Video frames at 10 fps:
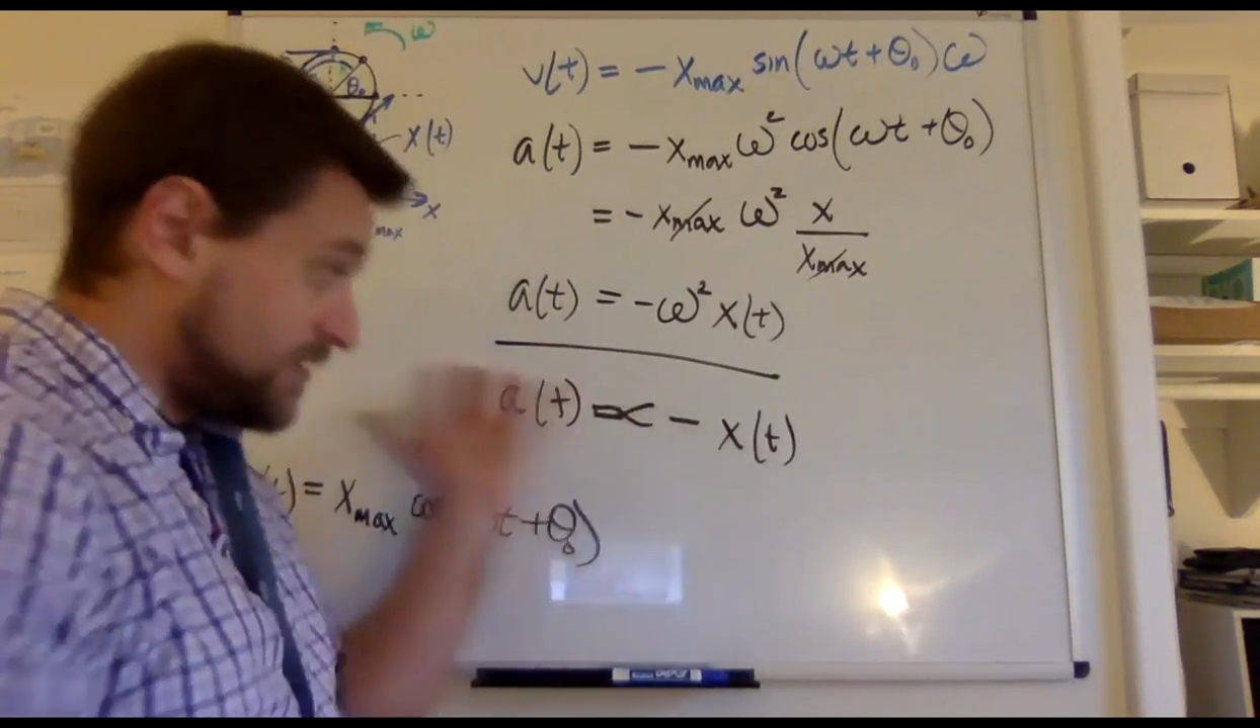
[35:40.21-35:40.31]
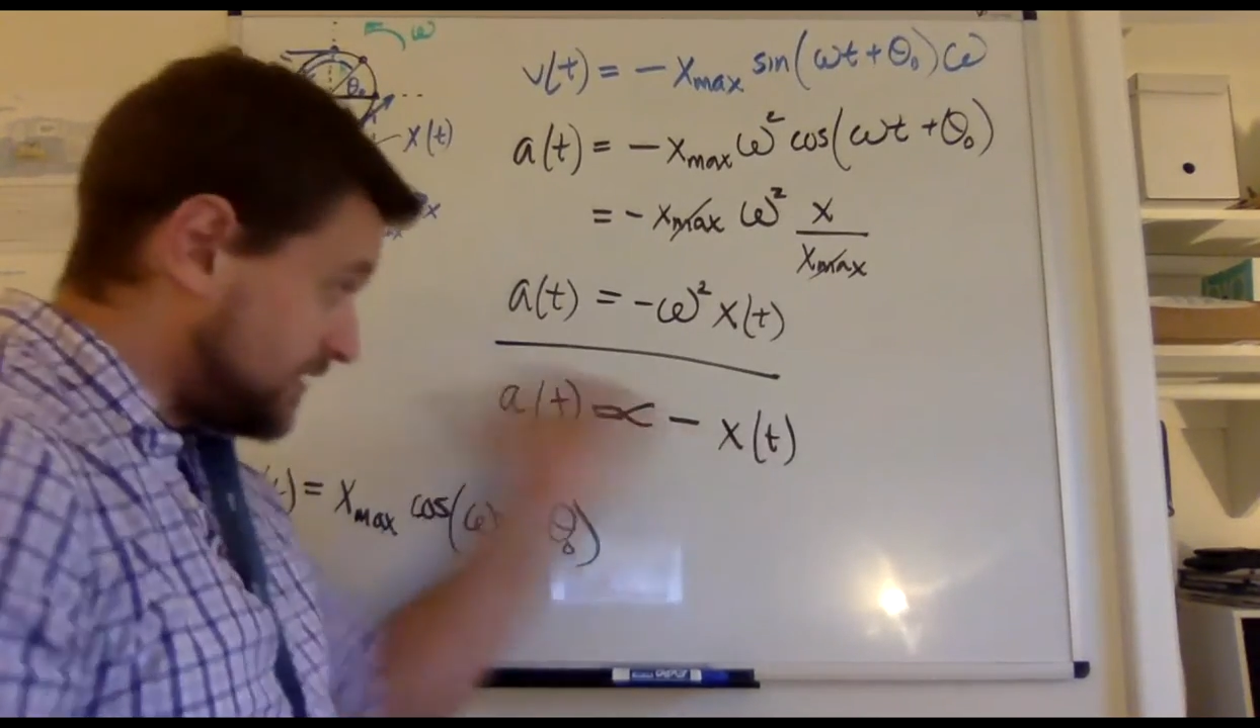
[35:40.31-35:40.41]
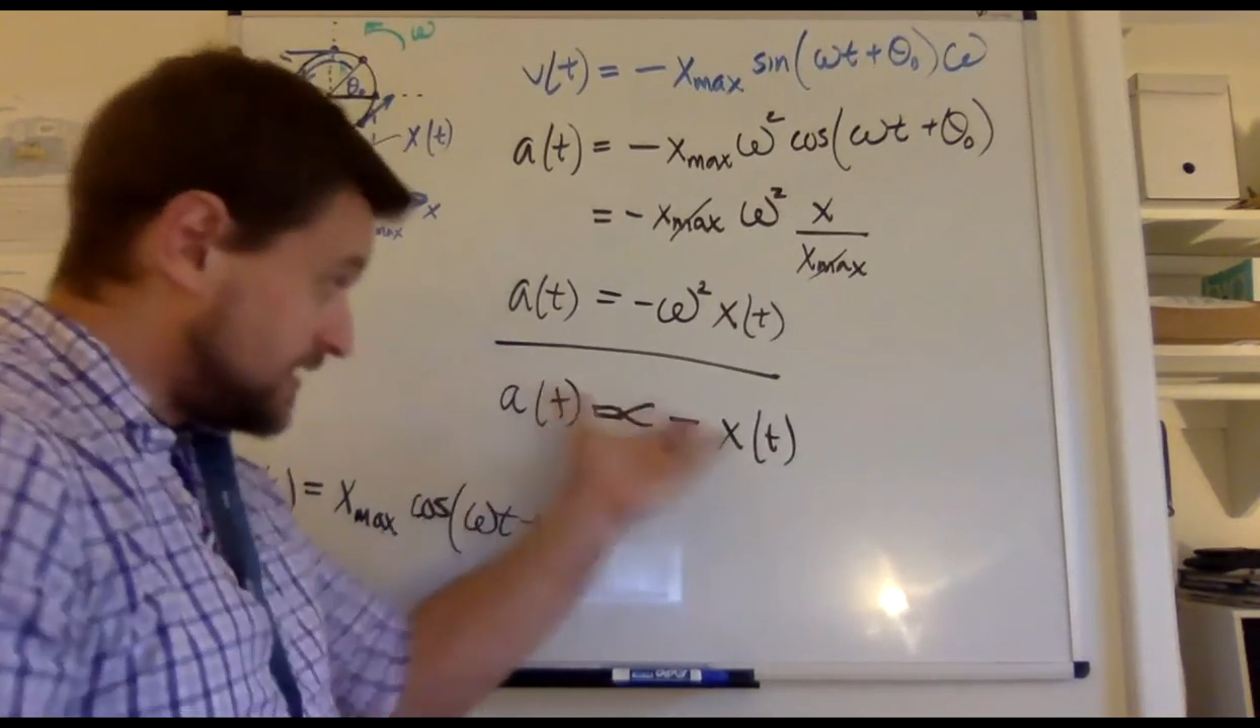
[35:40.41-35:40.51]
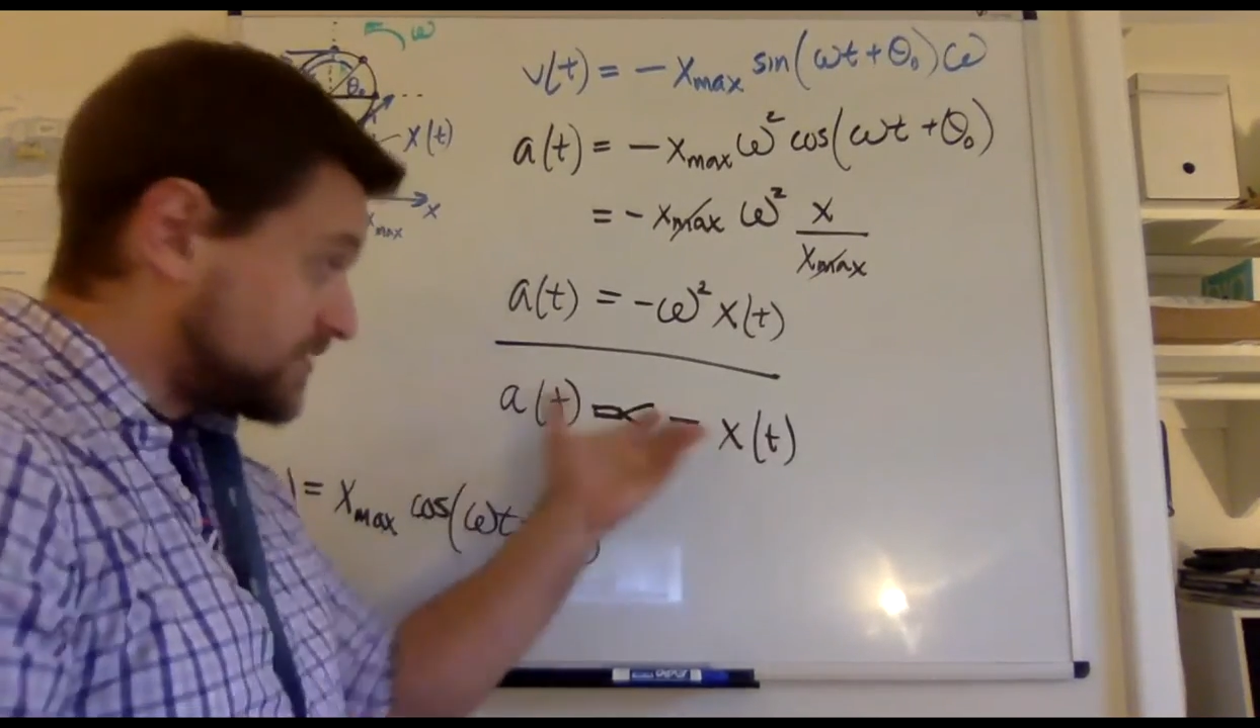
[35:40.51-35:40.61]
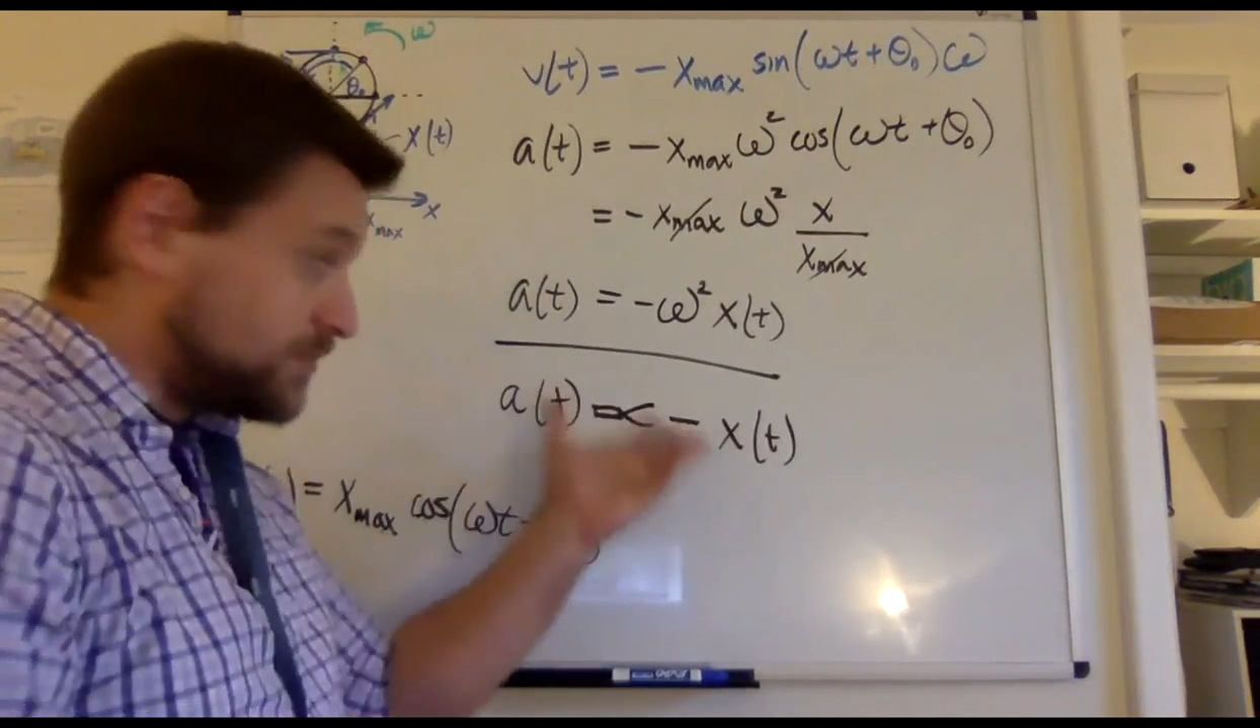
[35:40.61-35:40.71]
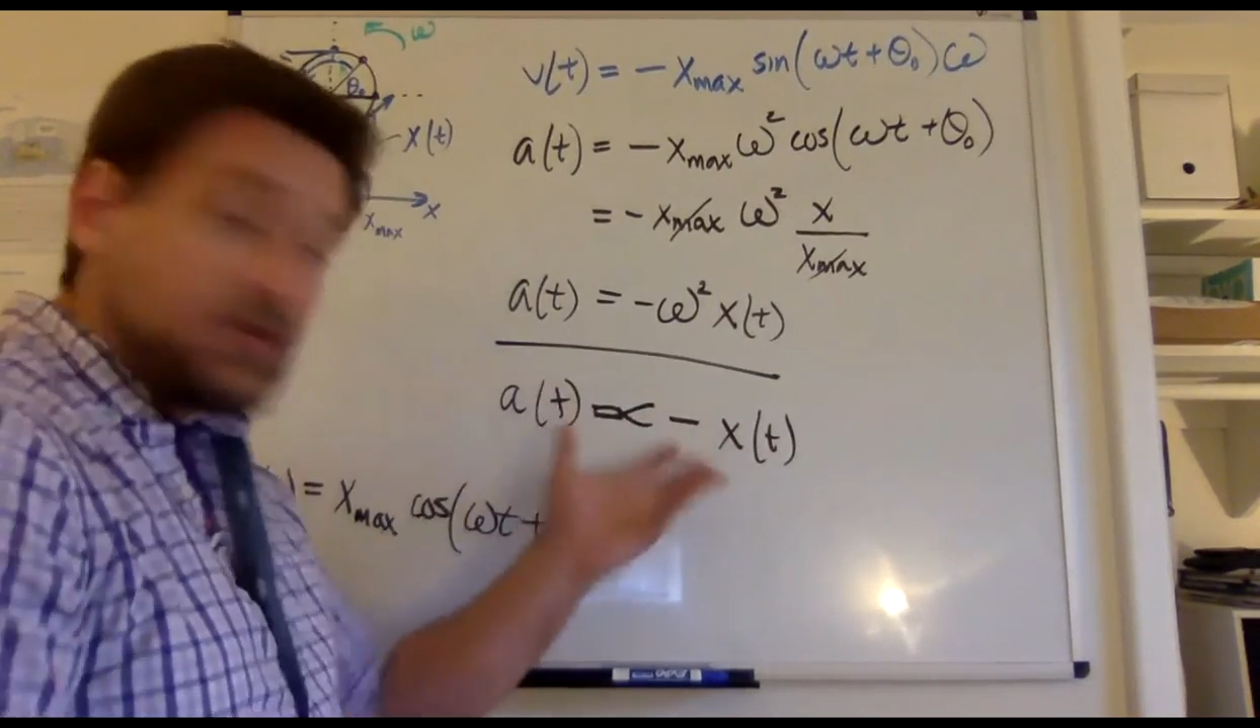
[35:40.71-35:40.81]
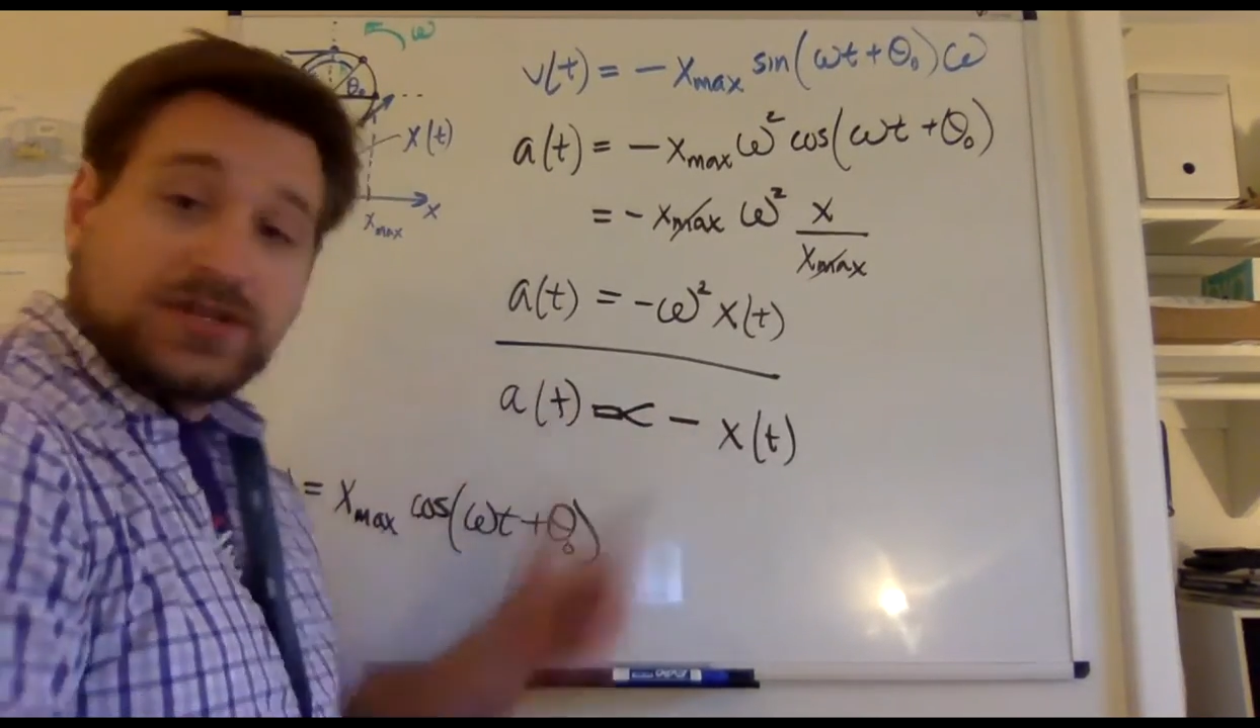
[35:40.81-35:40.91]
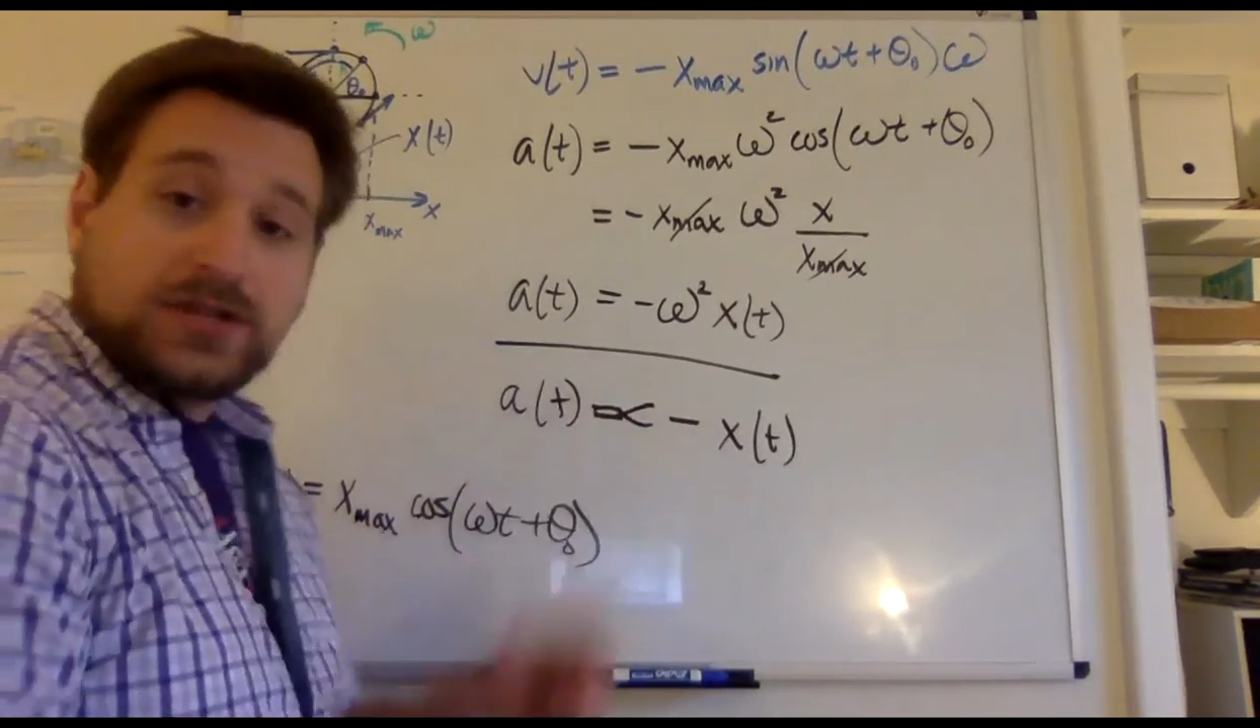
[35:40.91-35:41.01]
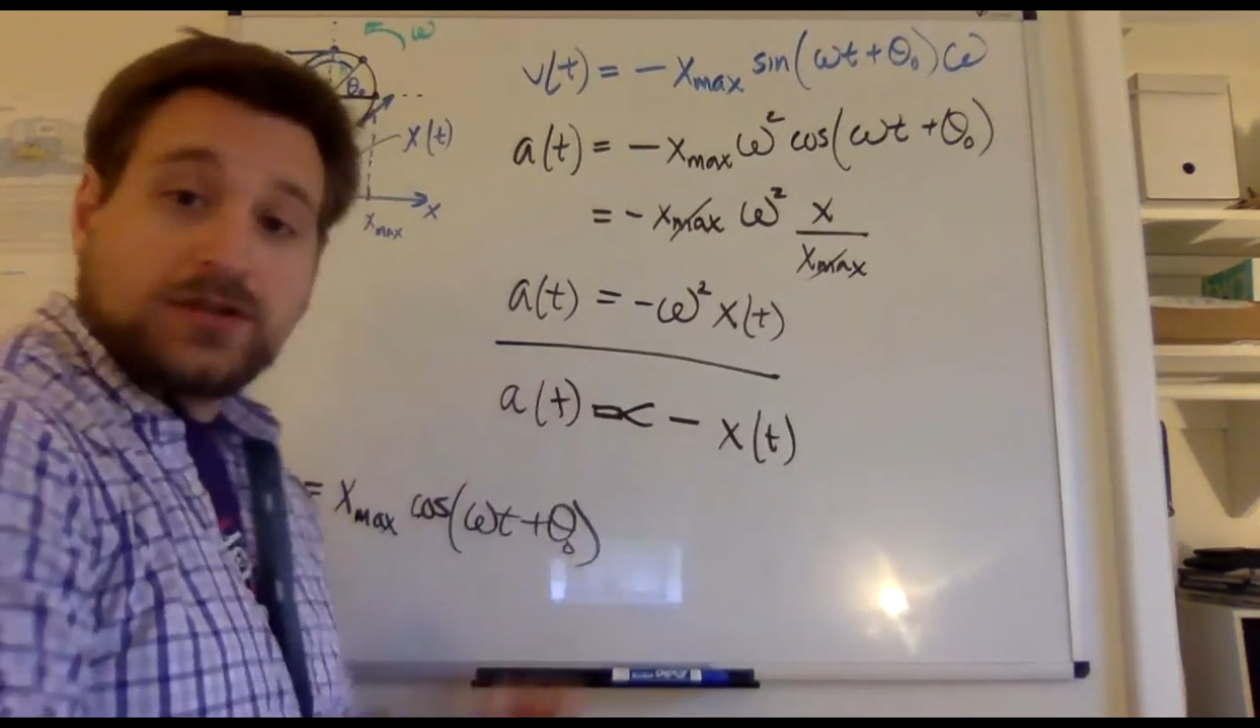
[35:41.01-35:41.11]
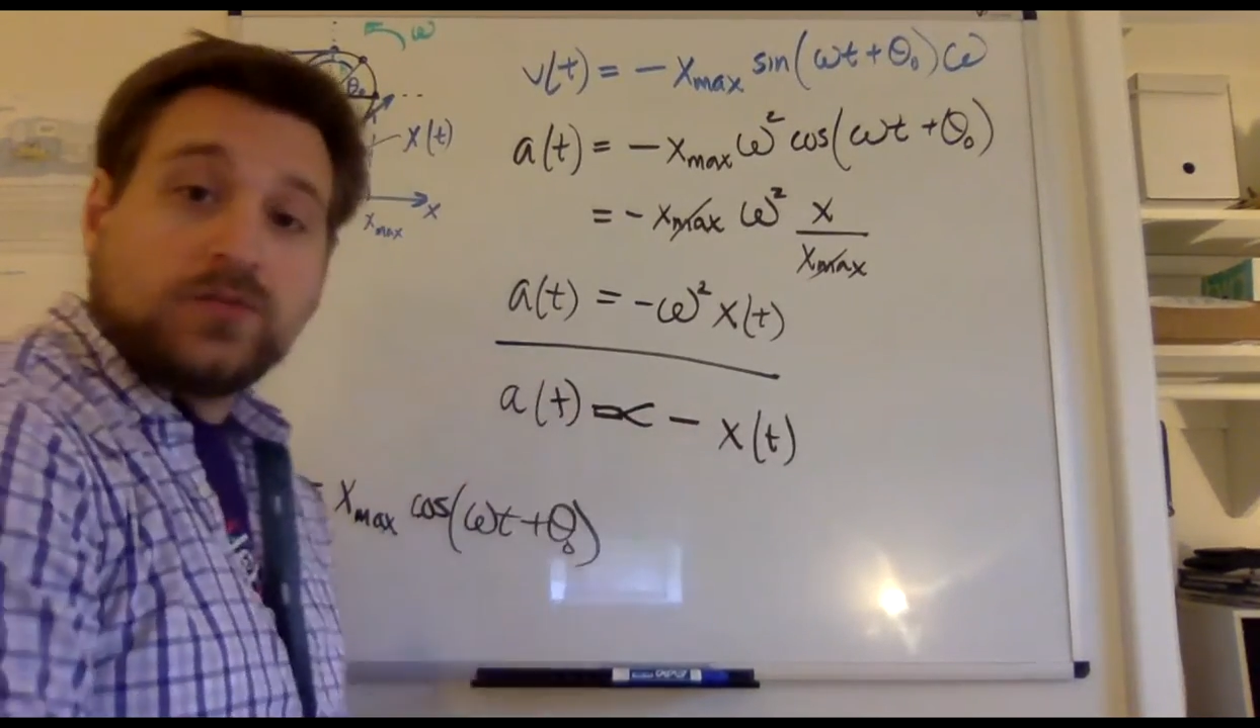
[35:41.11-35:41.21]
this
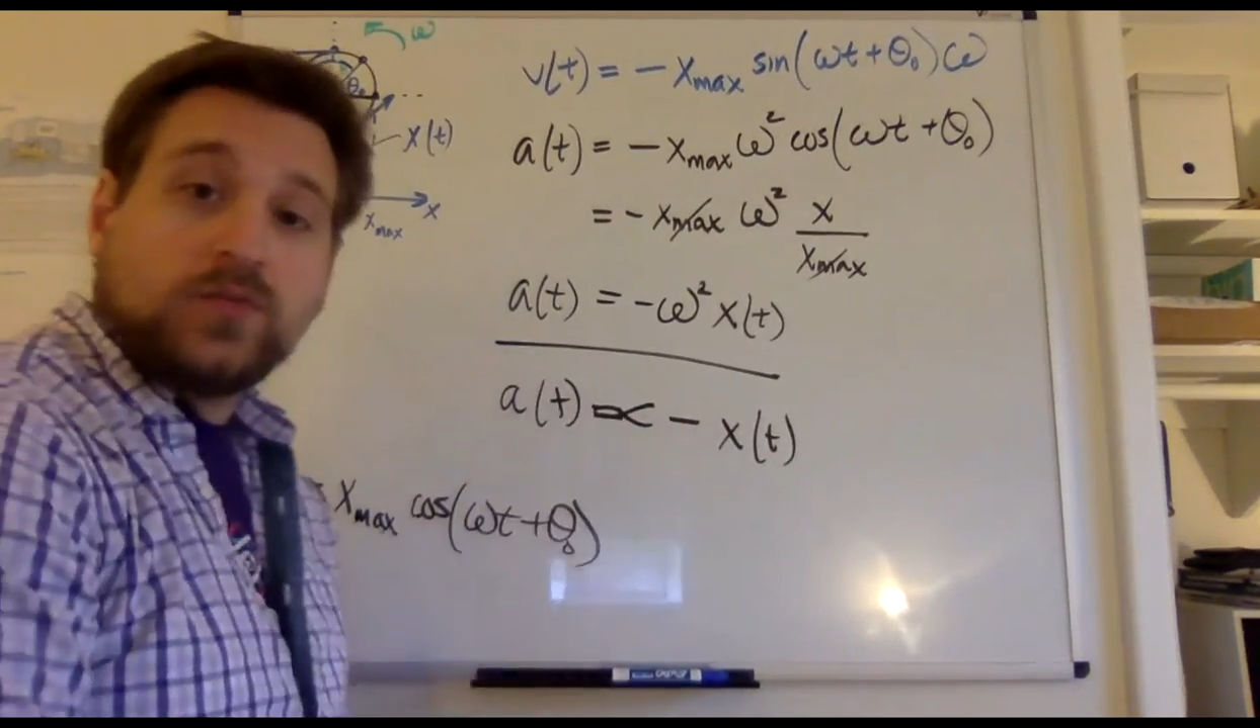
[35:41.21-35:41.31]
motion,